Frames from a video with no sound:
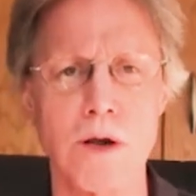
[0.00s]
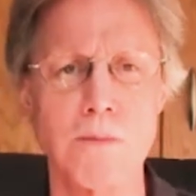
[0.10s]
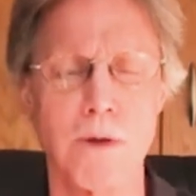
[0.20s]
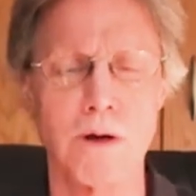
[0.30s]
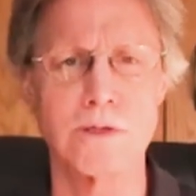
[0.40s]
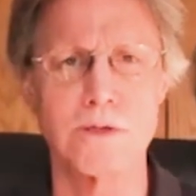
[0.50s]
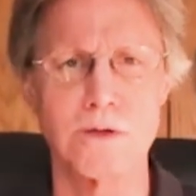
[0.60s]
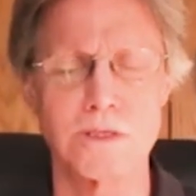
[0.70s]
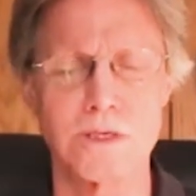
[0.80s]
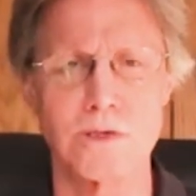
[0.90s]
or any
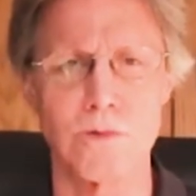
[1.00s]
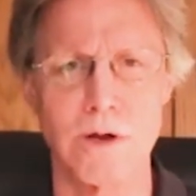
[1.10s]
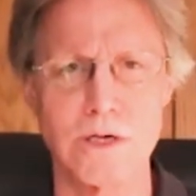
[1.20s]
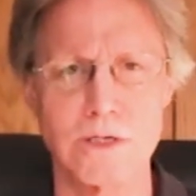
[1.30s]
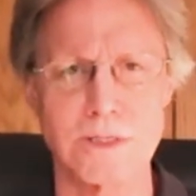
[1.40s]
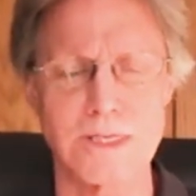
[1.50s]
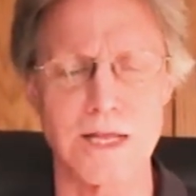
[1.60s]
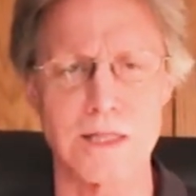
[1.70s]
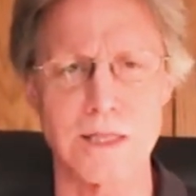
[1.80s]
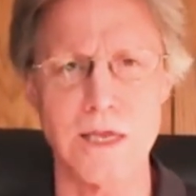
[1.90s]
multitude of situations
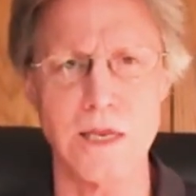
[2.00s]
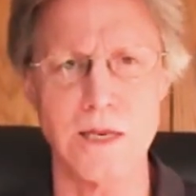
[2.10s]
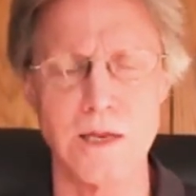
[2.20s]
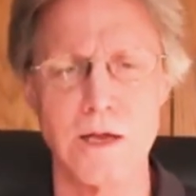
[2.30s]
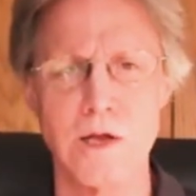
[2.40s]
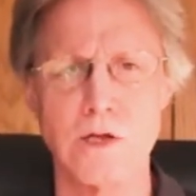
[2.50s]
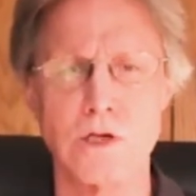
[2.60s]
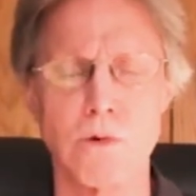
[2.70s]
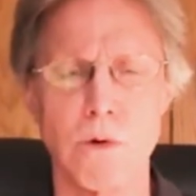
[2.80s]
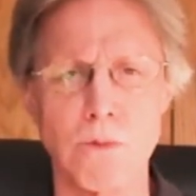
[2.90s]
that lead
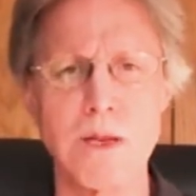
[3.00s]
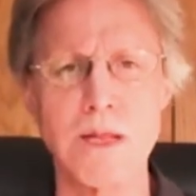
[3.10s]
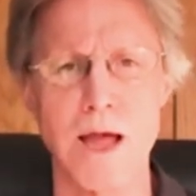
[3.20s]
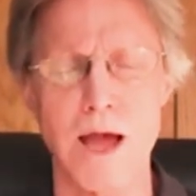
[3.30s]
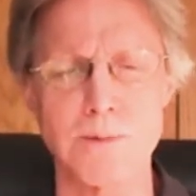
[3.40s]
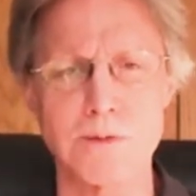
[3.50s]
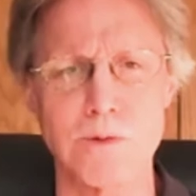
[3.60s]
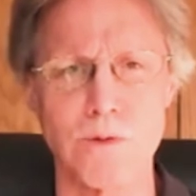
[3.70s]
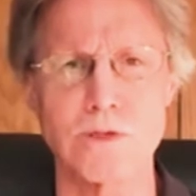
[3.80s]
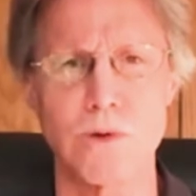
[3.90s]
to a relapse,
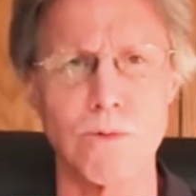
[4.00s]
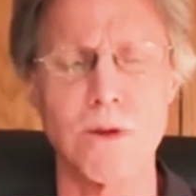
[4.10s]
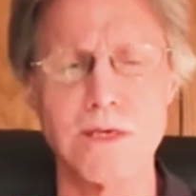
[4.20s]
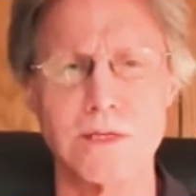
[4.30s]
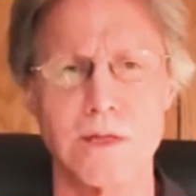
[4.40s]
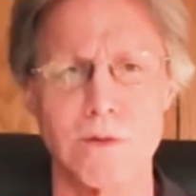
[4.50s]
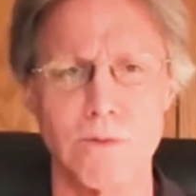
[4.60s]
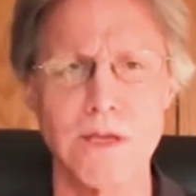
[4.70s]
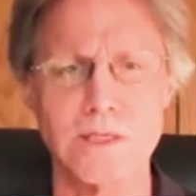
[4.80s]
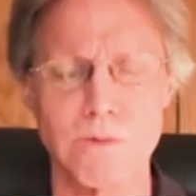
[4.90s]
so there's a reason. The
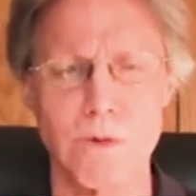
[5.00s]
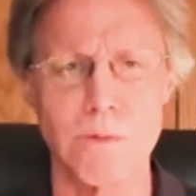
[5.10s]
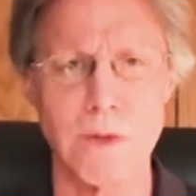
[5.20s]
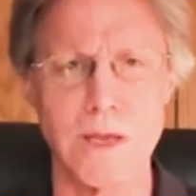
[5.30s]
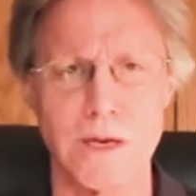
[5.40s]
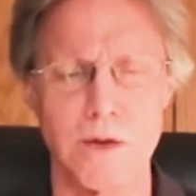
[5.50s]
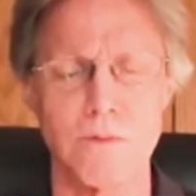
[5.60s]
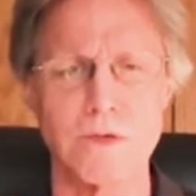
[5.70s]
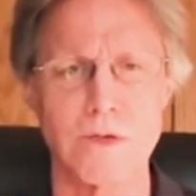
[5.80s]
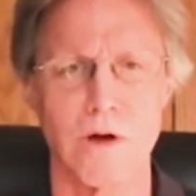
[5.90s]
reason would be an
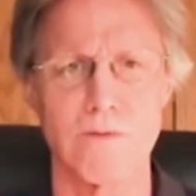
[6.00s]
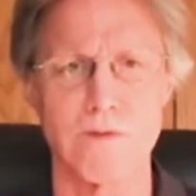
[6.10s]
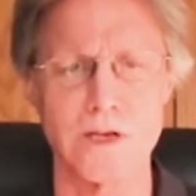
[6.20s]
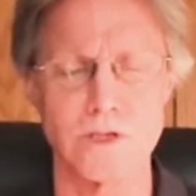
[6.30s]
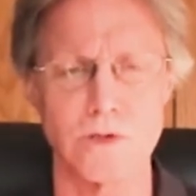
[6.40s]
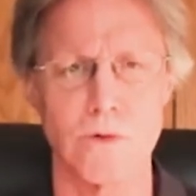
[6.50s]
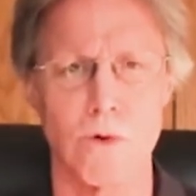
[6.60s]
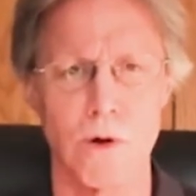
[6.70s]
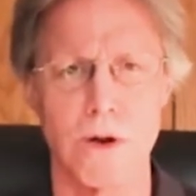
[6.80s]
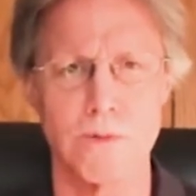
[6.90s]
unresolved issue
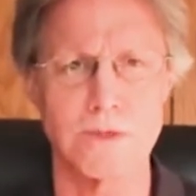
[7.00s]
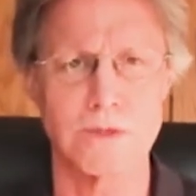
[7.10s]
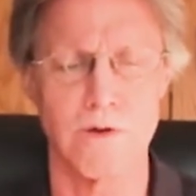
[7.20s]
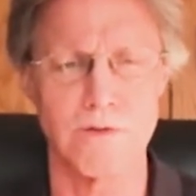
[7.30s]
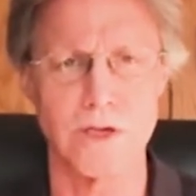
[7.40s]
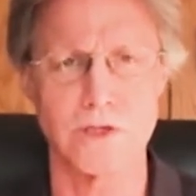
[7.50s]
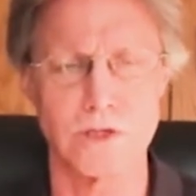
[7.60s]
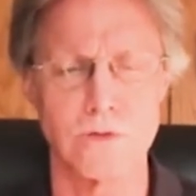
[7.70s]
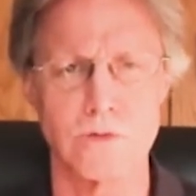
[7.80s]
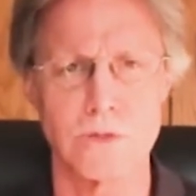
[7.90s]
or unresolved
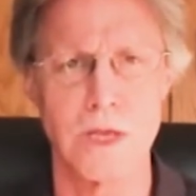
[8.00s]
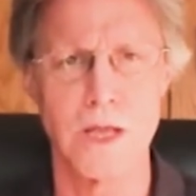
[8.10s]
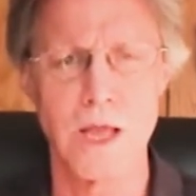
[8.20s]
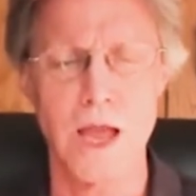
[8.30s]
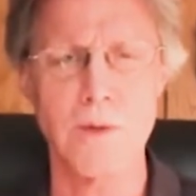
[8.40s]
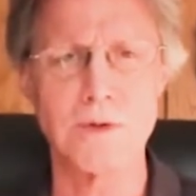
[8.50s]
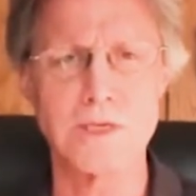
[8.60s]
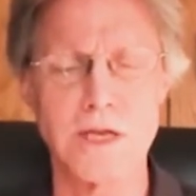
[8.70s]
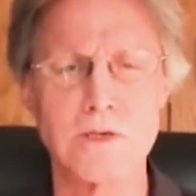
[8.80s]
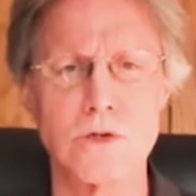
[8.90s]
issues. And
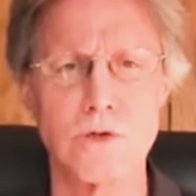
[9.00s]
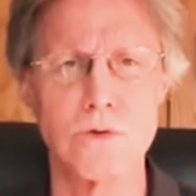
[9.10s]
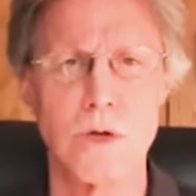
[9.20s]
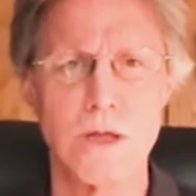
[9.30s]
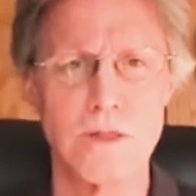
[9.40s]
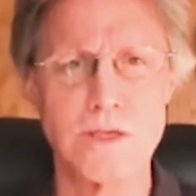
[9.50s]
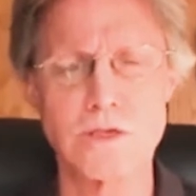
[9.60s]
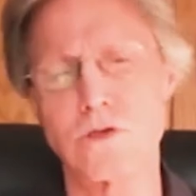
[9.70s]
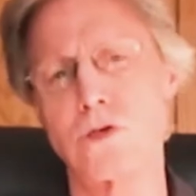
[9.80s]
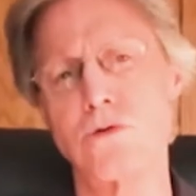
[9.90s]
we tend to,
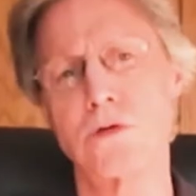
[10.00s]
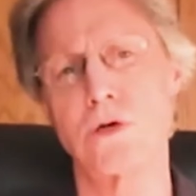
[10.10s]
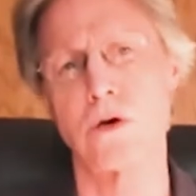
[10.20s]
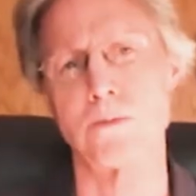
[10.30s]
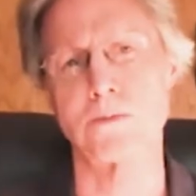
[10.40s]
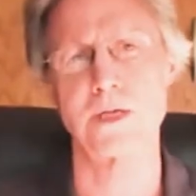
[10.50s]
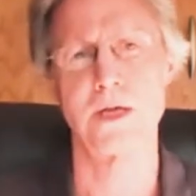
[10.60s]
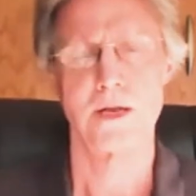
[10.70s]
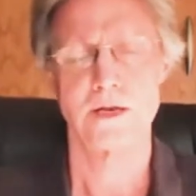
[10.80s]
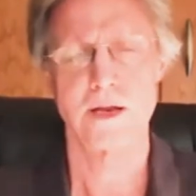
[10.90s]
these are two terms.
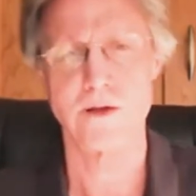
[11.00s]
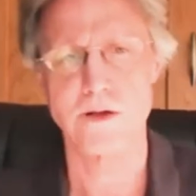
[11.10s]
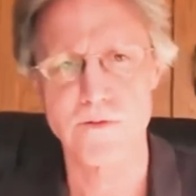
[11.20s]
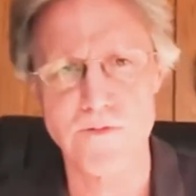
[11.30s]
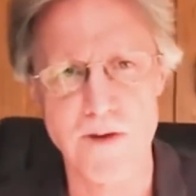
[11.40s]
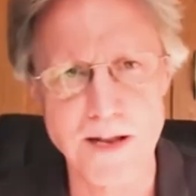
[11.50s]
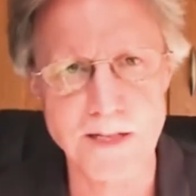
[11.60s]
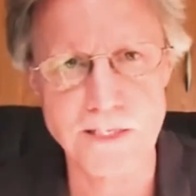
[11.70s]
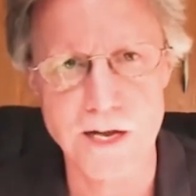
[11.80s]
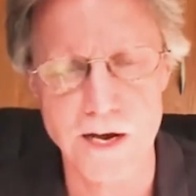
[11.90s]
Now, you can
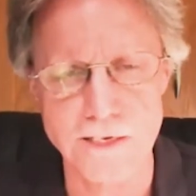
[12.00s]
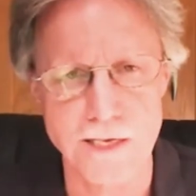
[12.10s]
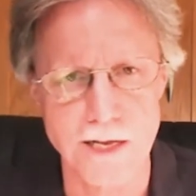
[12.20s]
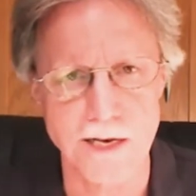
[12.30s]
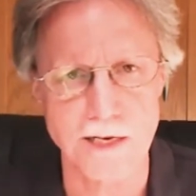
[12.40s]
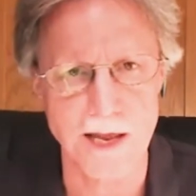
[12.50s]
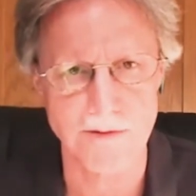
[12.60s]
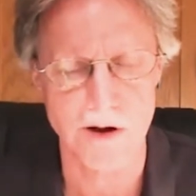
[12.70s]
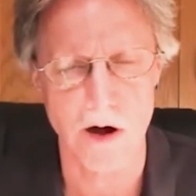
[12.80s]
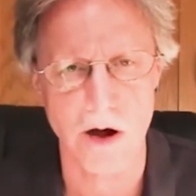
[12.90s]
find this content in
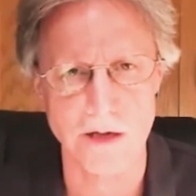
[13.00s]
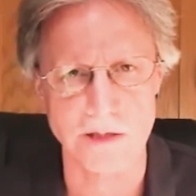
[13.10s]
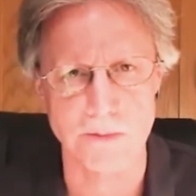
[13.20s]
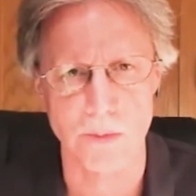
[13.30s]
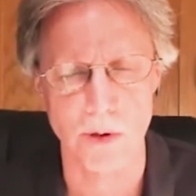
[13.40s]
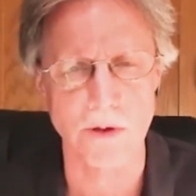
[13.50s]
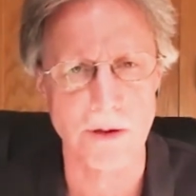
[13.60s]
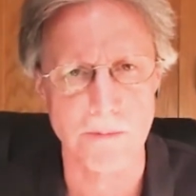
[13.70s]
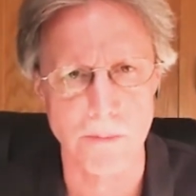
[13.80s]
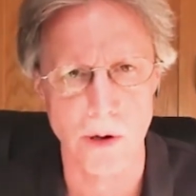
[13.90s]
David Hawkins'
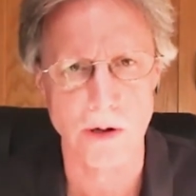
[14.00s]
brilliant